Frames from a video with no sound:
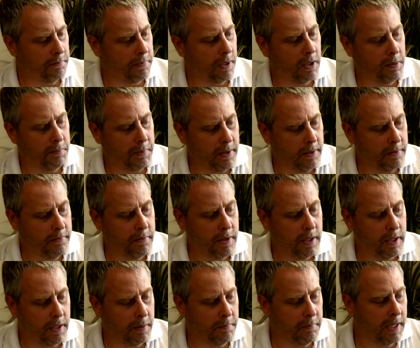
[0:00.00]
polymer
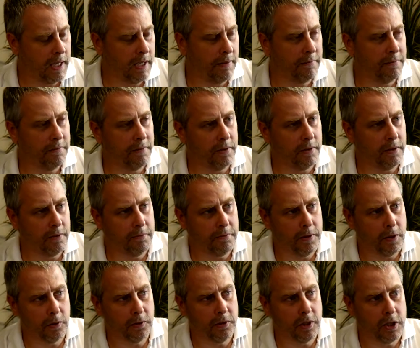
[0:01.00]
have a
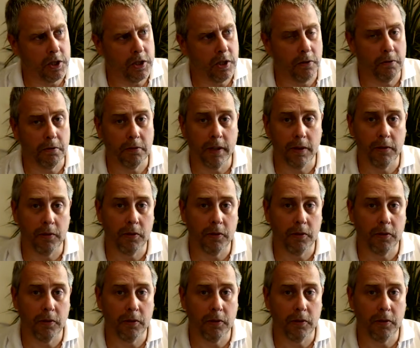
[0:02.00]
voltage of around